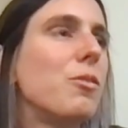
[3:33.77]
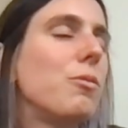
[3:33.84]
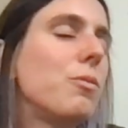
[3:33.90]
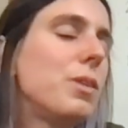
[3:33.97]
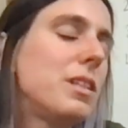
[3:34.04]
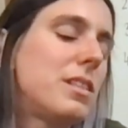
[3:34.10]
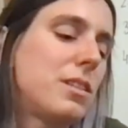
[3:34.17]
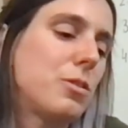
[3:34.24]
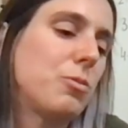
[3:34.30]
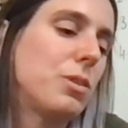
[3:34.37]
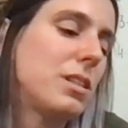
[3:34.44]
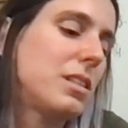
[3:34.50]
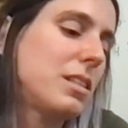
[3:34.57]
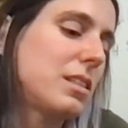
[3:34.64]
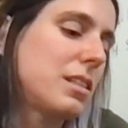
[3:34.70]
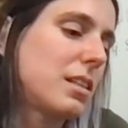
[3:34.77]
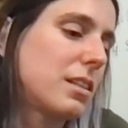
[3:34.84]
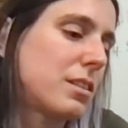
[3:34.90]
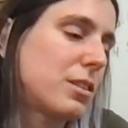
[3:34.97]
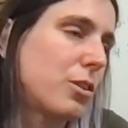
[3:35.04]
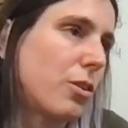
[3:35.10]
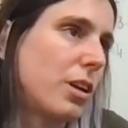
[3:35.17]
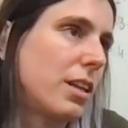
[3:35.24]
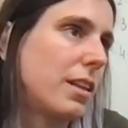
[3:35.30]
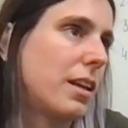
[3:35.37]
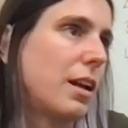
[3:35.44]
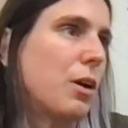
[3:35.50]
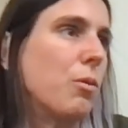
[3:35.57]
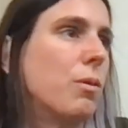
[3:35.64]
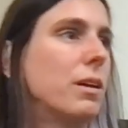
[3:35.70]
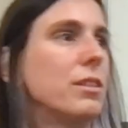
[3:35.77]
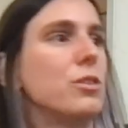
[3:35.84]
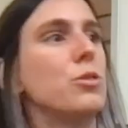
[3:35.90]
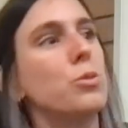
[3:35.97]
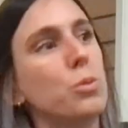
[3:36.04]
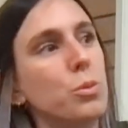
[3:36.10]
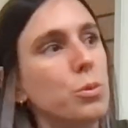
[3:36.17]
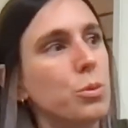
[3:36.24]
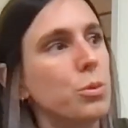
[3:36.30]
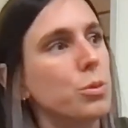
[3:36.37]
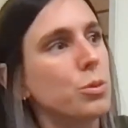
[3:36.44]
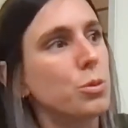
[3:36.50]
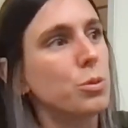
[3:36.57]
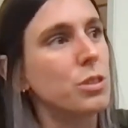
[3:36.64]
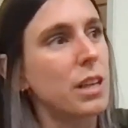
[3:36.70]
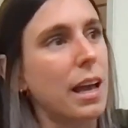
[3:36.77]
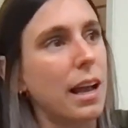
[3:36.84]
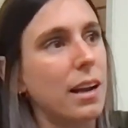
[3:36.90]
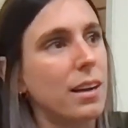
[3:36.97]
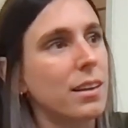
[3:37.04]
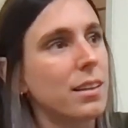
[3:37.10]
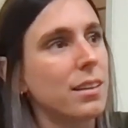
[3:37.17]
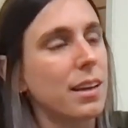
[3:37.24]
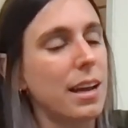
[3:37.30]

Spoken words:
Which is the story that I want to tell,